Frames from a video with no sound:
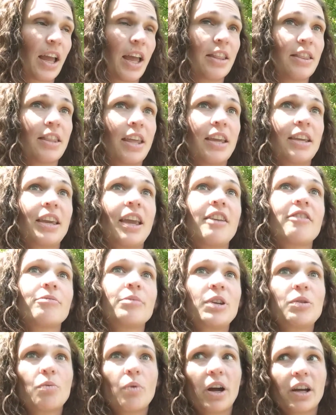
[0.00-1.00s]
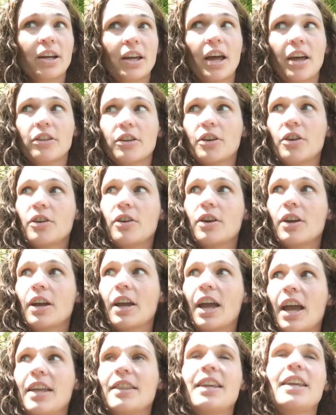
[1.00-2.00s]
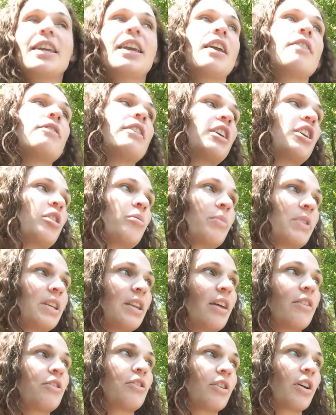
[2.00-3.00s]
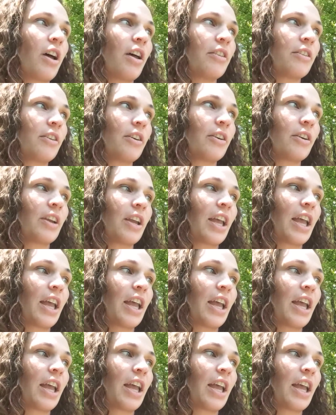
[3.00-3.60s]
And they gave me one color, and they gave him another color.